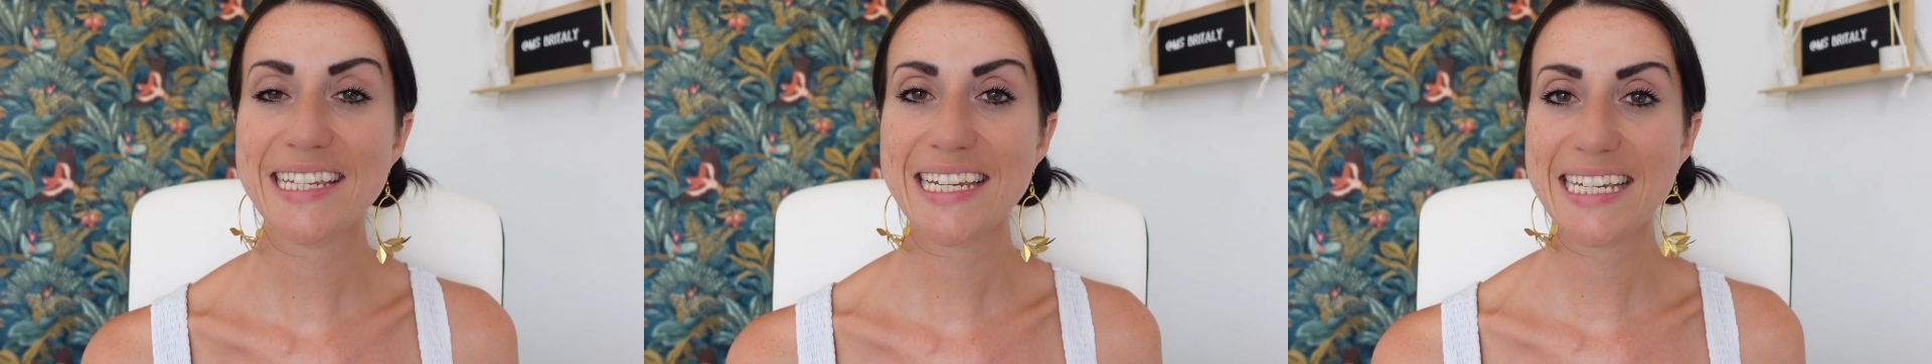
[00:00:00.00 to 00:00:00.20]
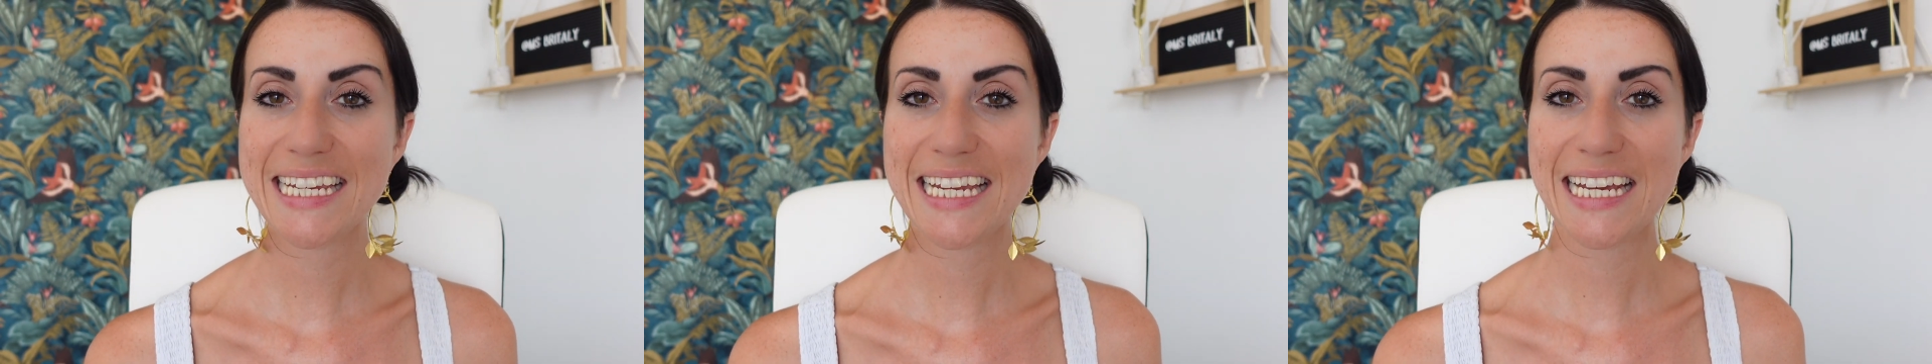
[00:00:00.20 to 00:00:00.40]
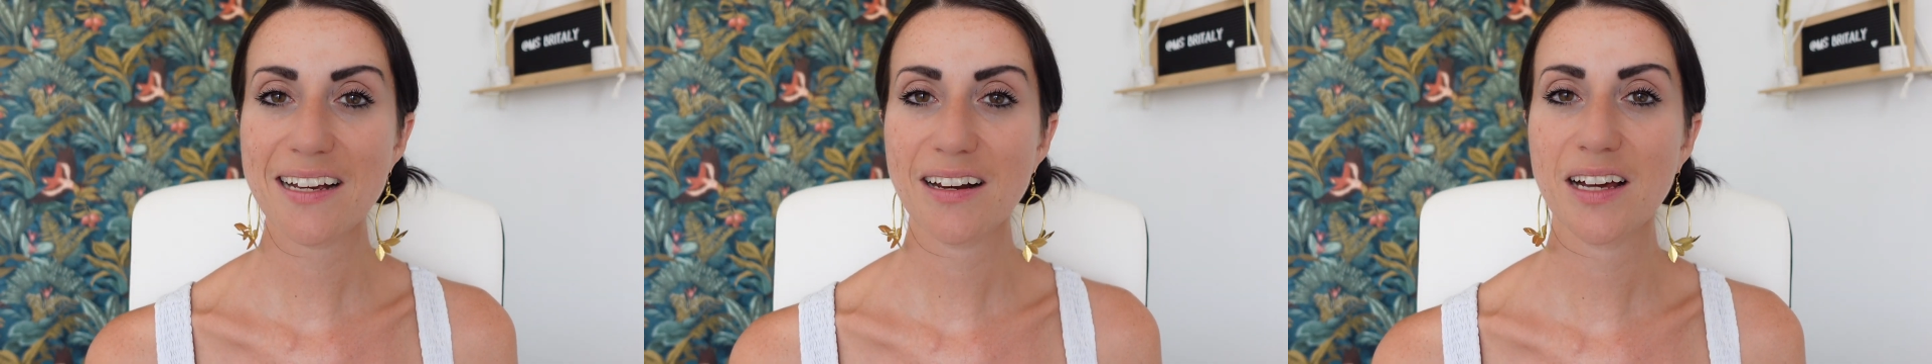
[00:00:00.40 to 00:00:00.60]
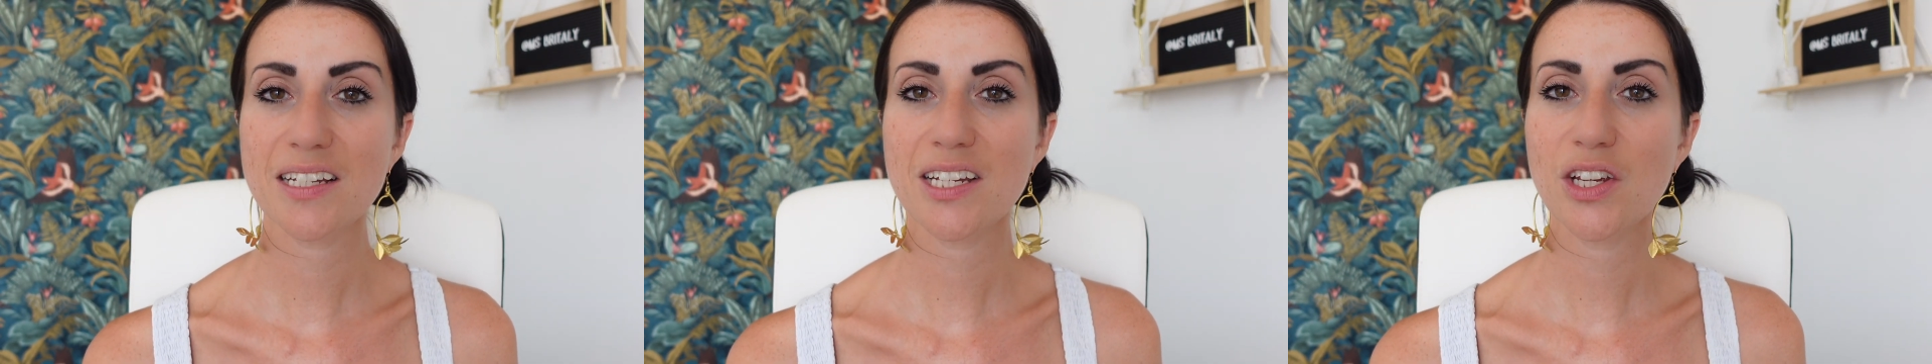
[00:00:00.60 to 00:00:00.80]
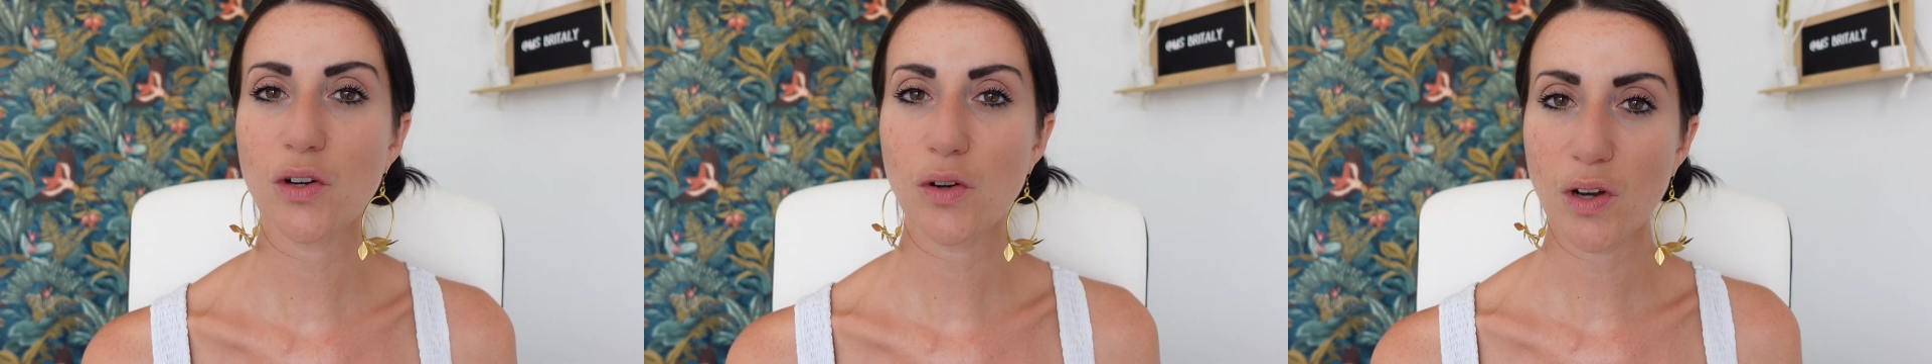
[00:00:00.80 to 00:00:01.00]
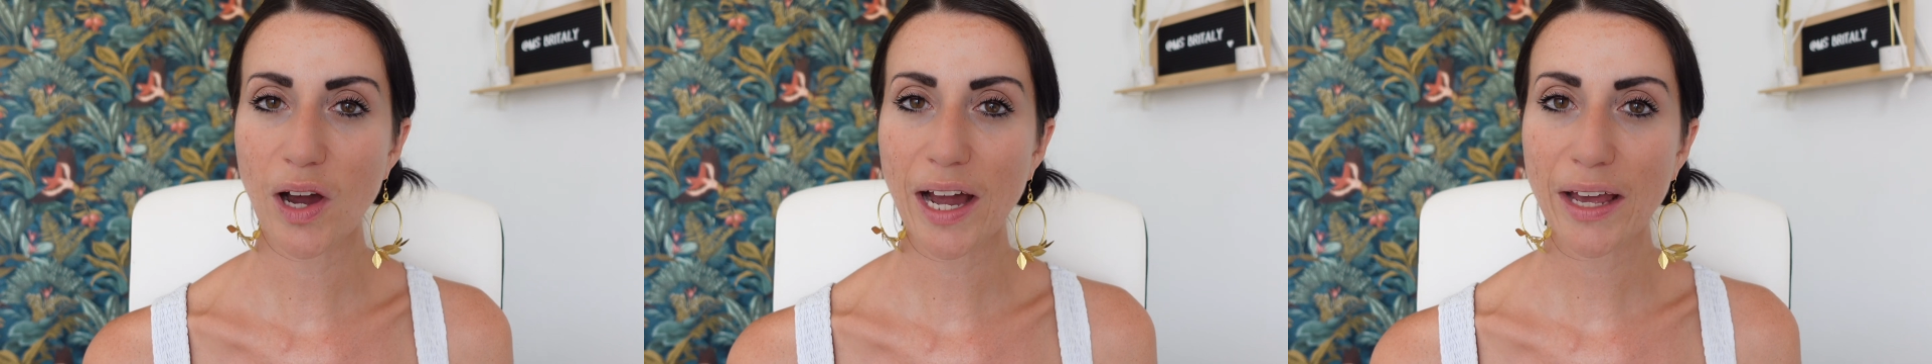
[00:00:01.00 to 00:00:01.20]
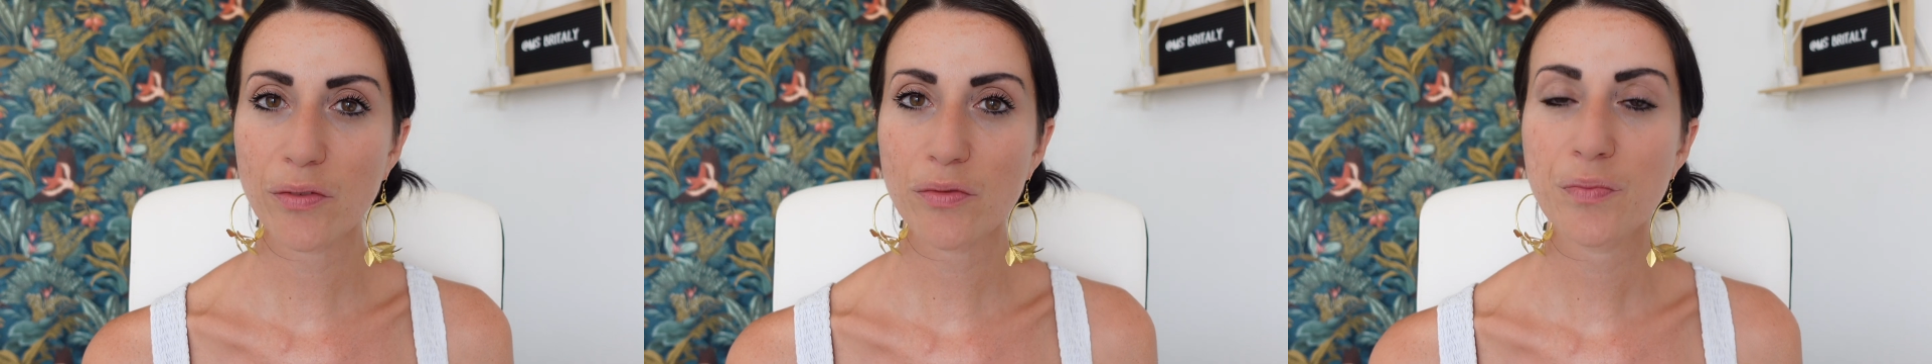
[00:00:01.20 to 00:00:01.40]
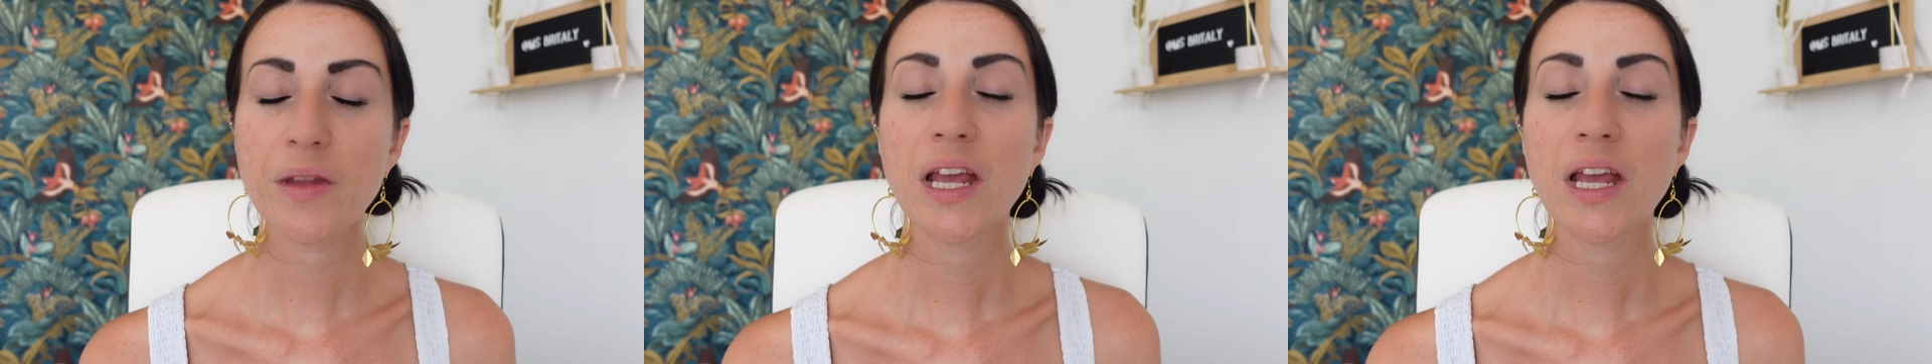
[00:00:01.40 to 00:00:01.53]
to declutter your life.